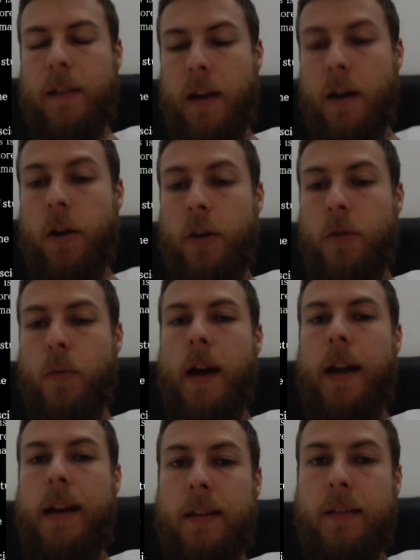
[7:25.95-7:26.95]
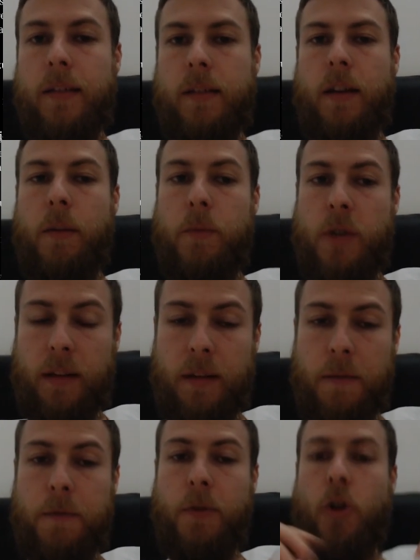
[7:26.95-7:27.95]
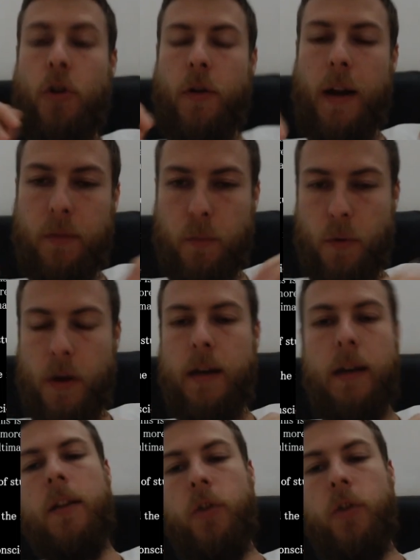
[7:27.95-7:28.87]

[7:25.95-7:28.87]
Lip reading: I argue why it is the objective correct one